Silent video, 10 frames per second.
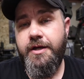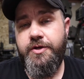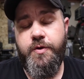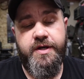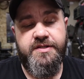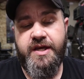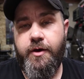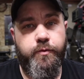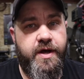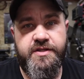you can
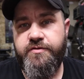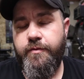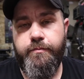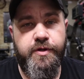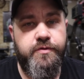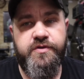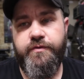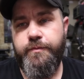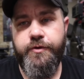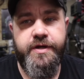tell reds from blues,
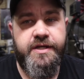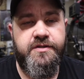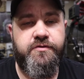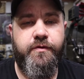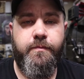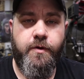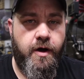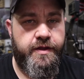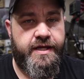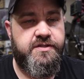from greens, from
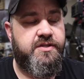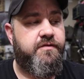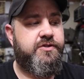all that stuff.